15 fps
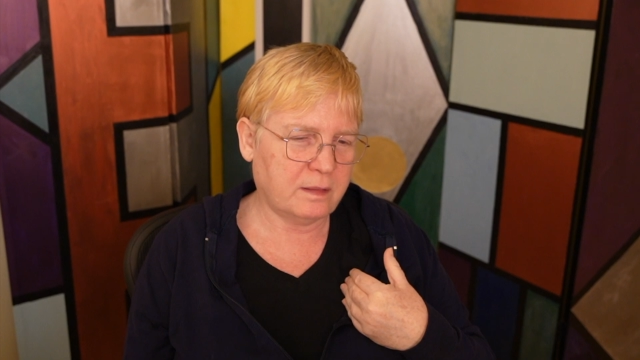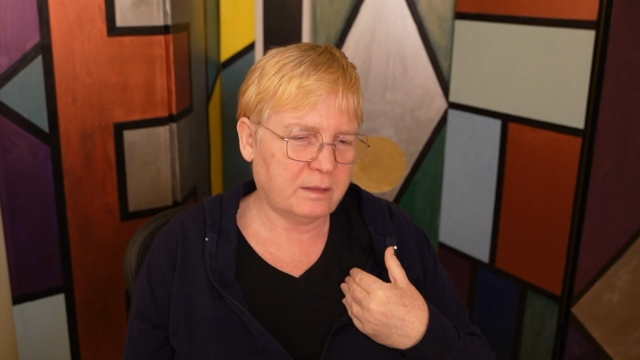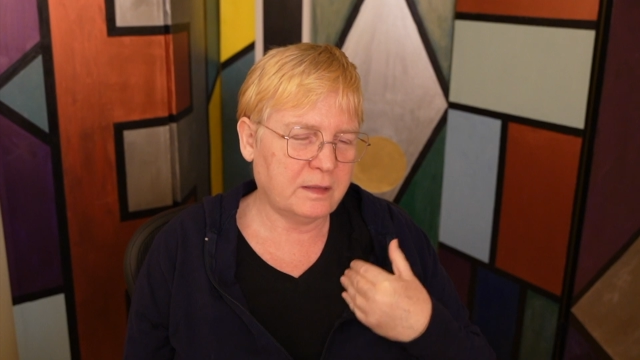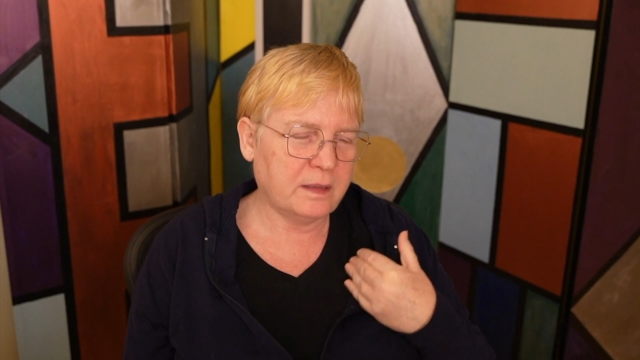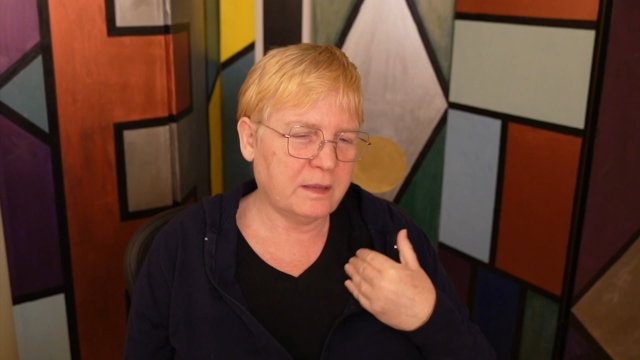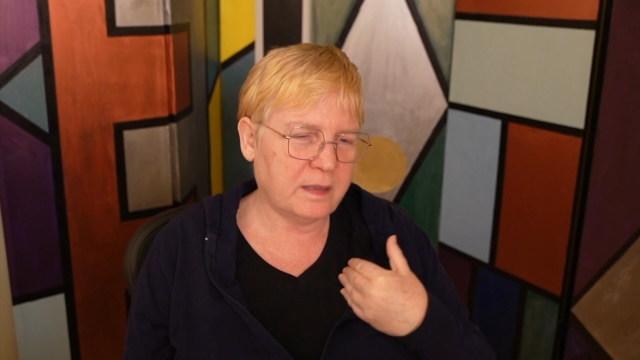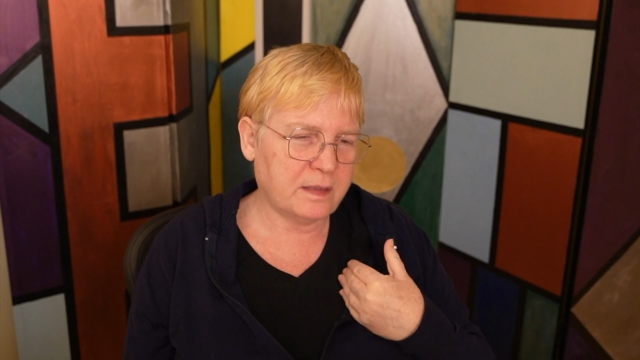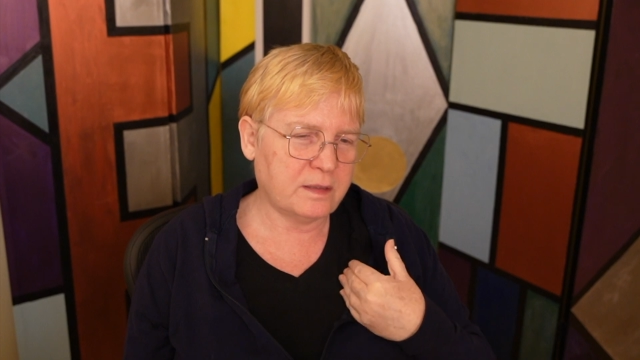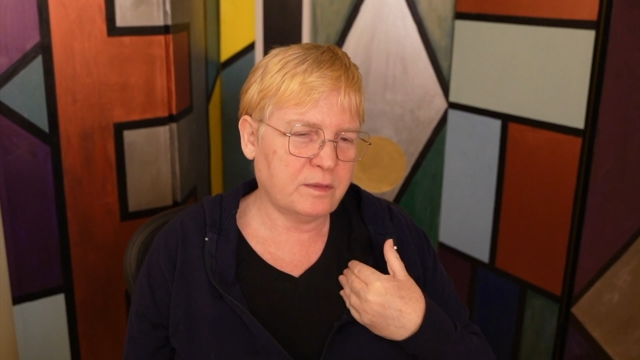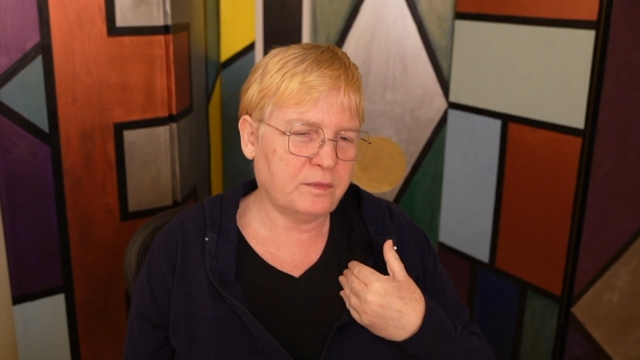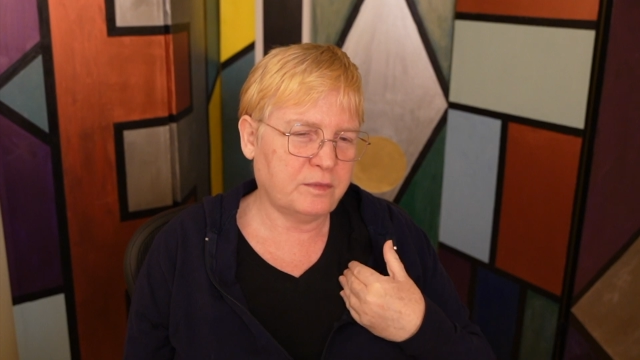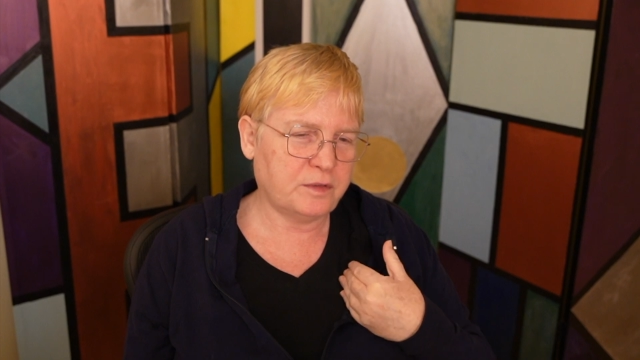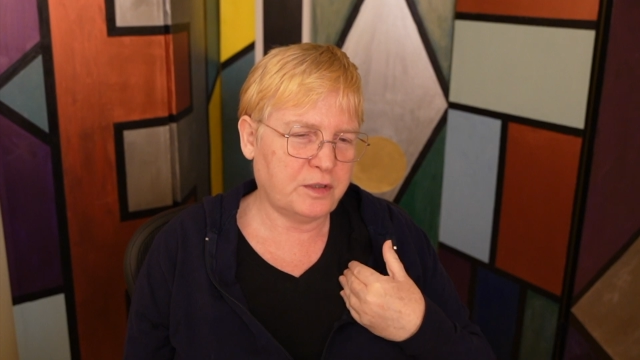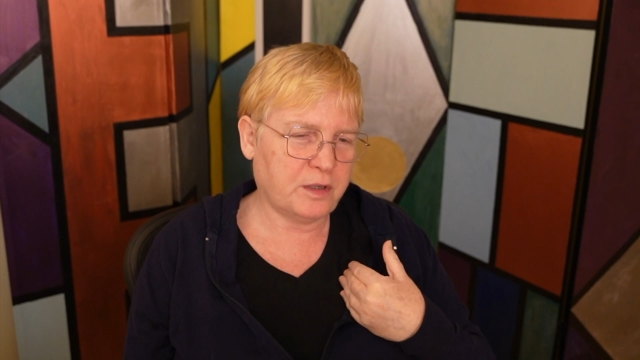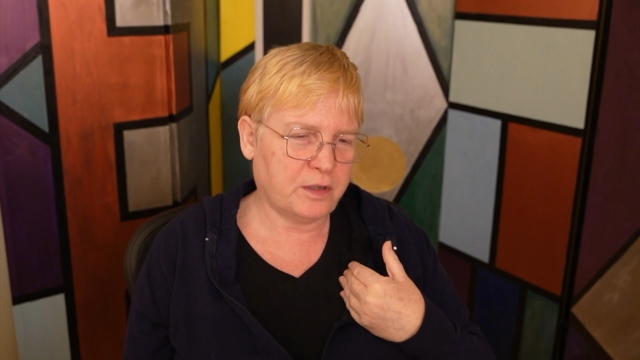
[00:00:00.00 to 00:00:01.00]
the lens
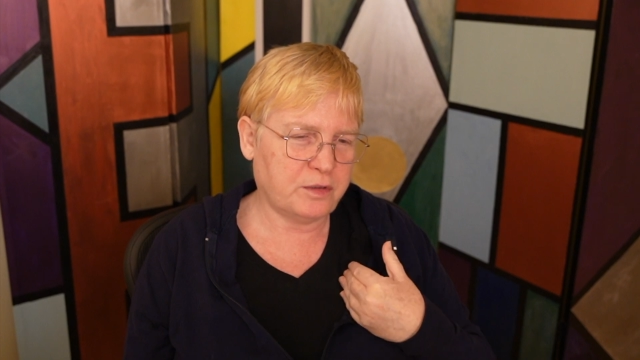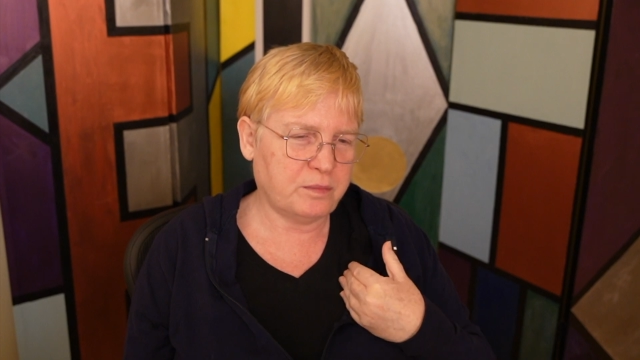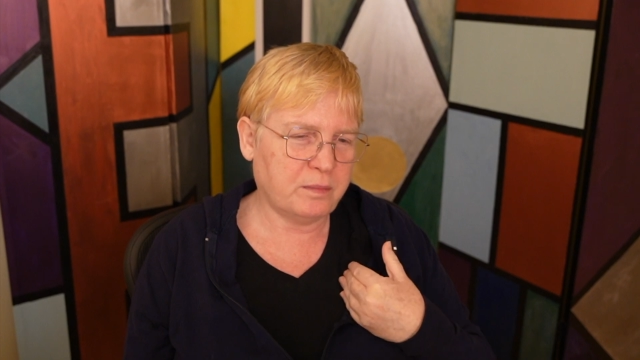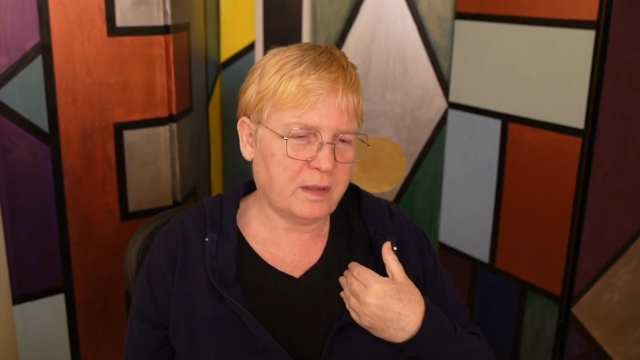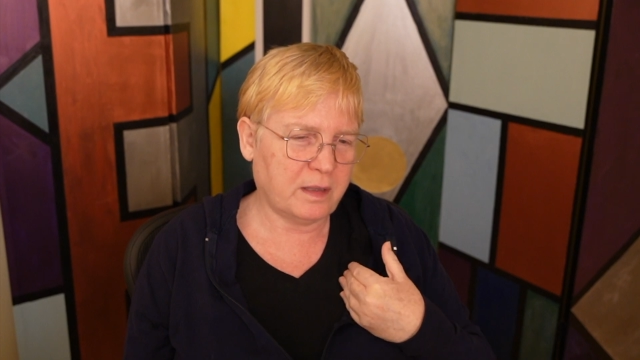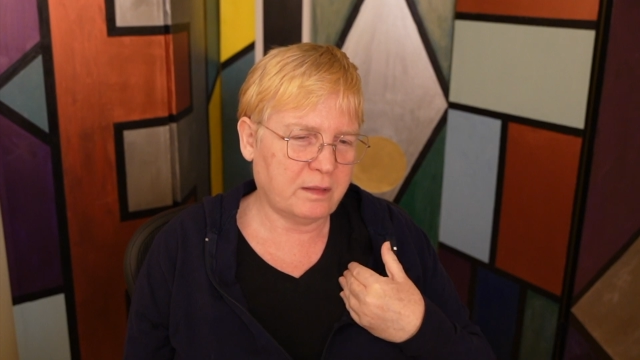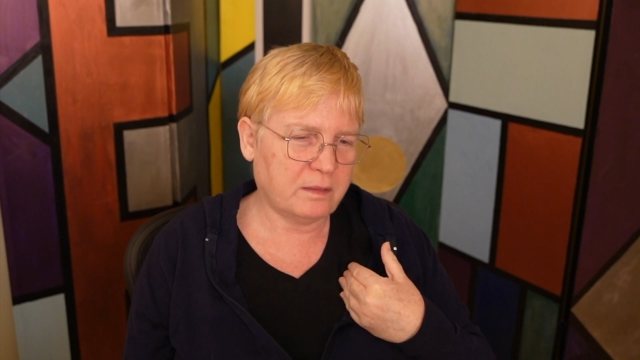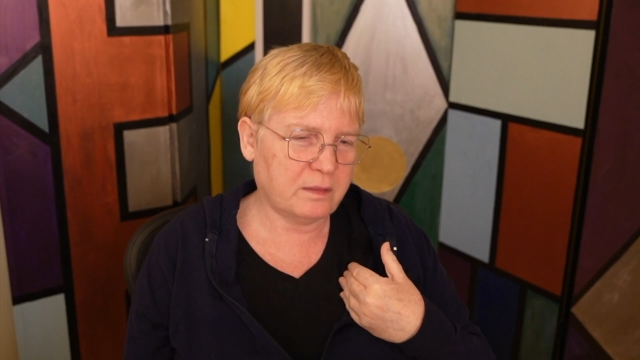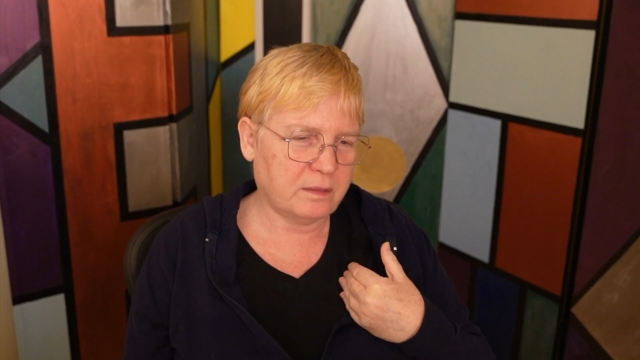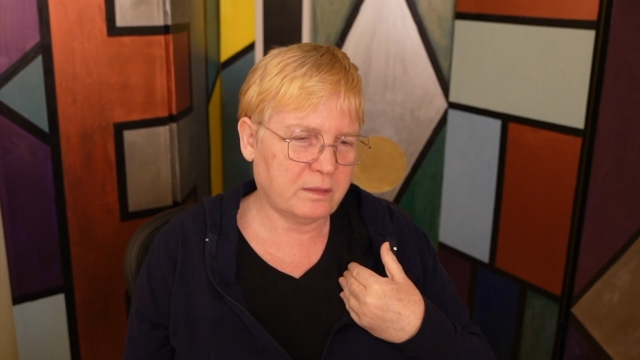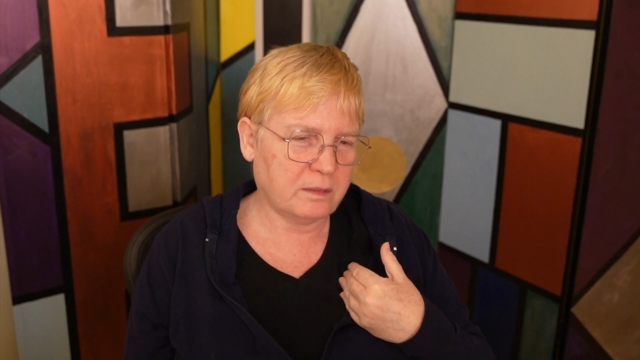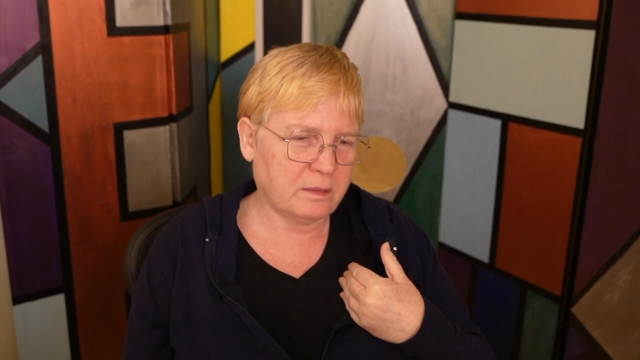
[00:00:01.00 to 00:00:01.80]
of judgment.